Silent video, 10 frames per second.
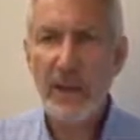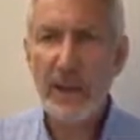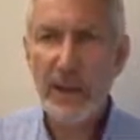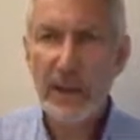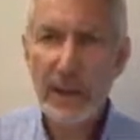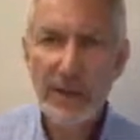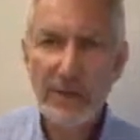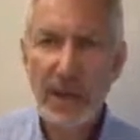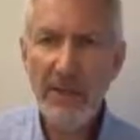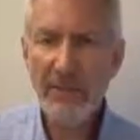as
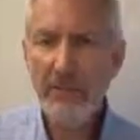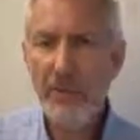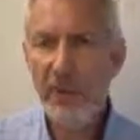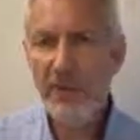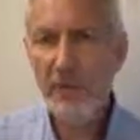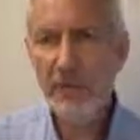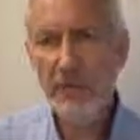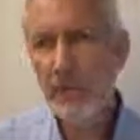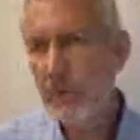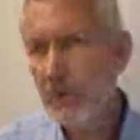a replacement
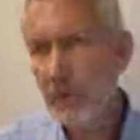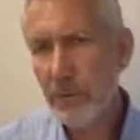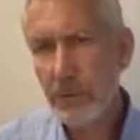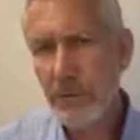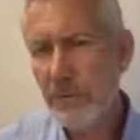for